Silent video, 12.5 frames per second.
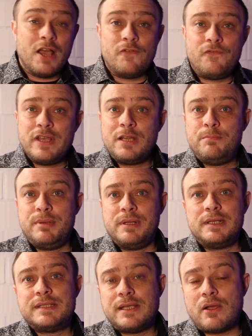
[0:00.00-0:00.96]

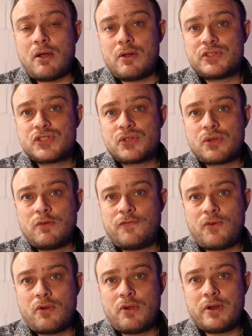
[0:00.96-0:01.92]
Availability also
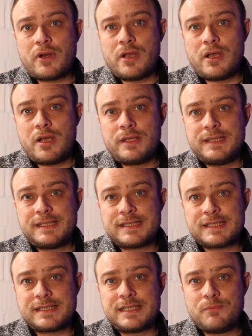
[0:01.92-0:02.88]
for
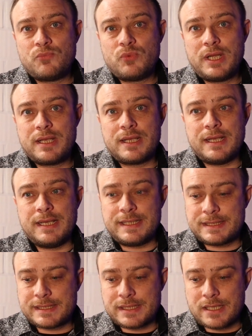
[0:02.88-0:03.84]
this sim rig
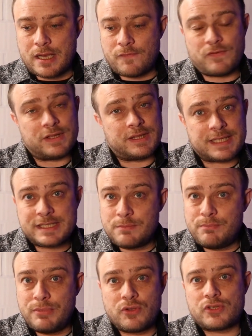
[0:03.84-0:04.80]
is
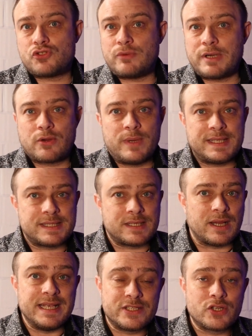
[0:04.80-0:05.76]
fantastic, because Trak
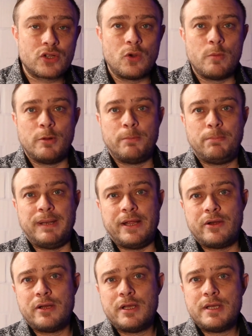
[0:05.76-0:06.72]
Racer is a global
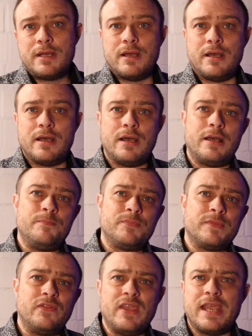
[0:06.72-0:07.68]
player.
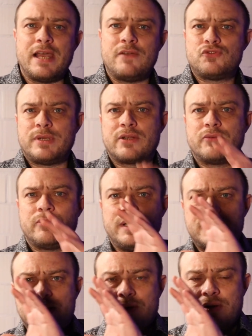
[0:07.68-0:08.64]
They have Trak
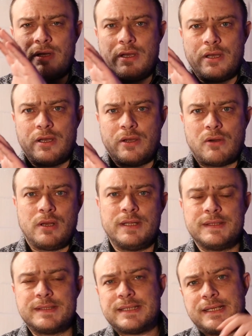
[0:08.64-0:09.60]
Racer
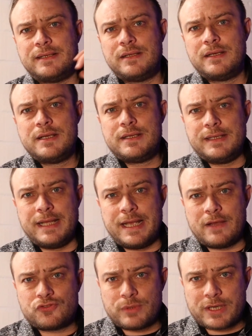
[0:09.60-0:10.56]
Holland and they
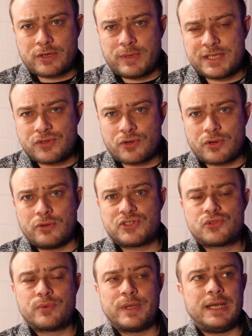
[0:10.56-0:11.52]
have Trak Racer
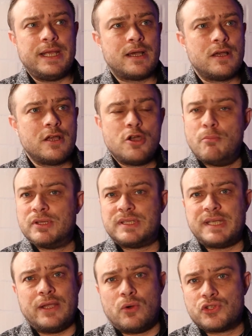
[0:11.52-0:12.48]
Australia, but
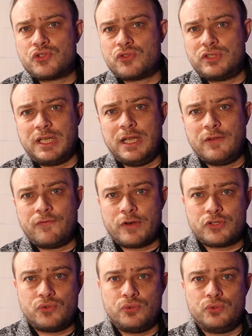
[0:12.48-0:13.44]
they also deliver
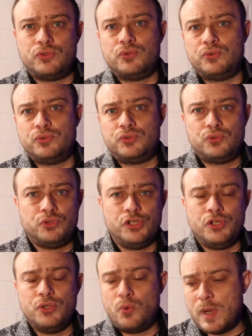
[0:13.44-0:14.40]
to
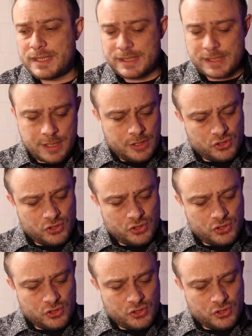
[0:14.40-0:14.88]
the US.